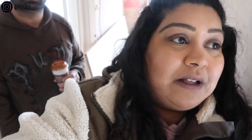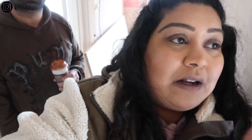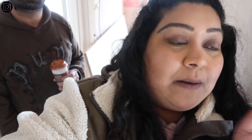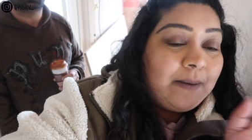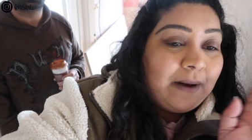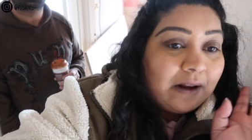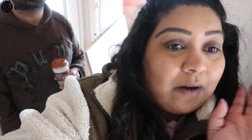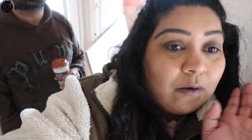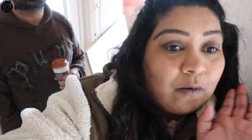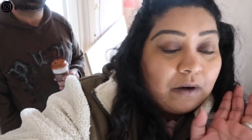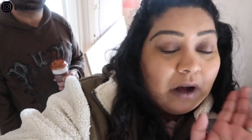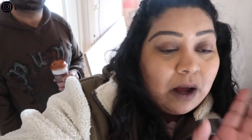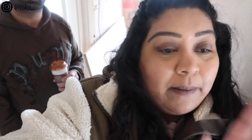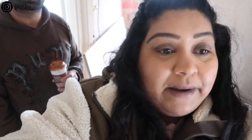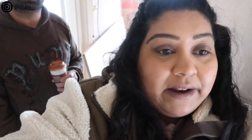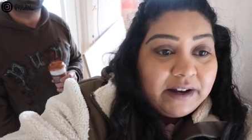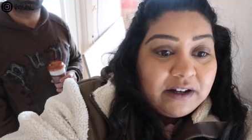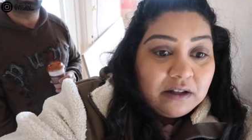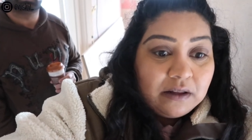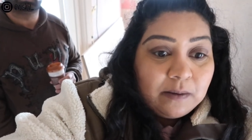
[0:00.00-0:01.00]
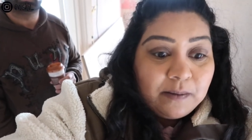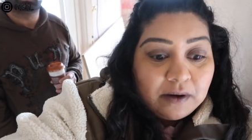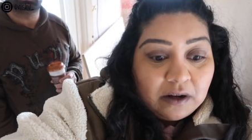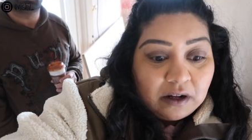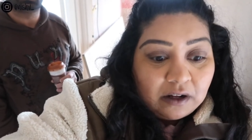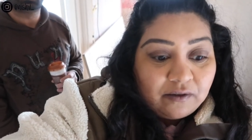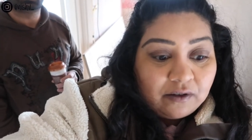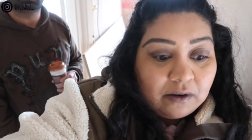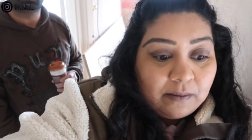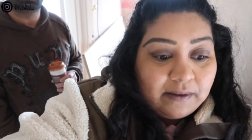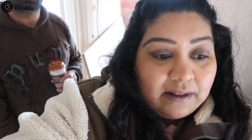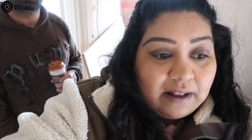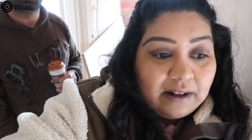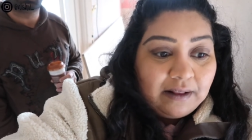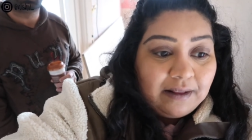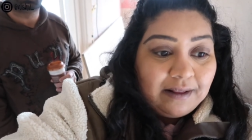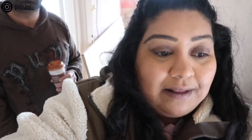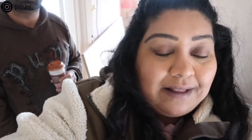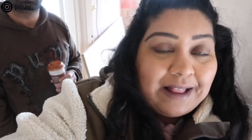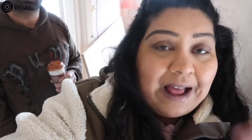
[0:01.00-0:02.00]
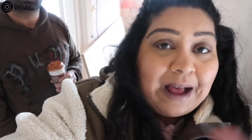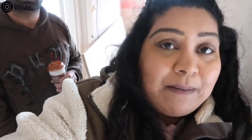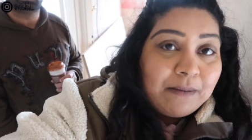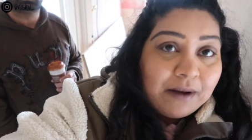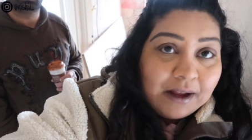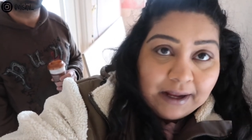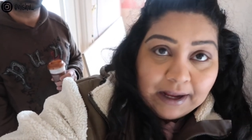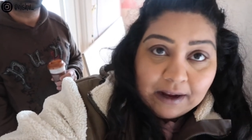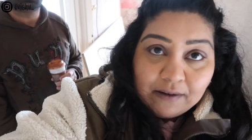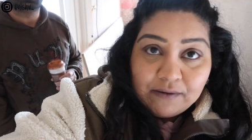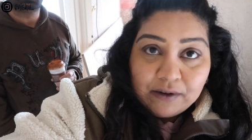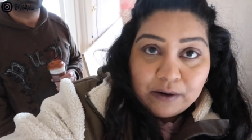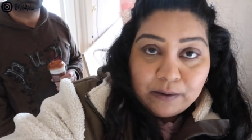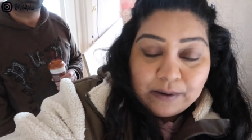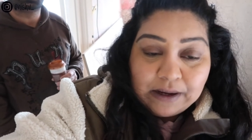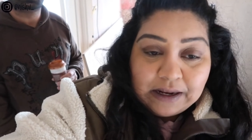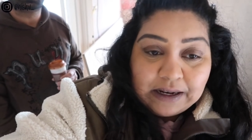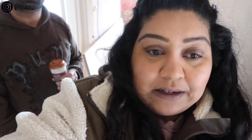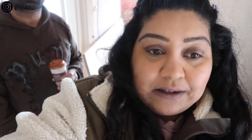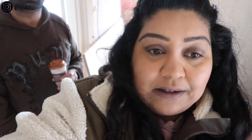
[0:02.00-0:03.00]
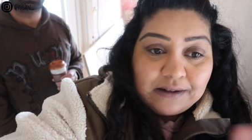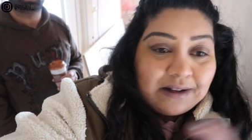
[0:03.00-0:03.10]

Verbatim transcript: and I'll be like, oh, come in and do the bathroom. And then that might get ruined.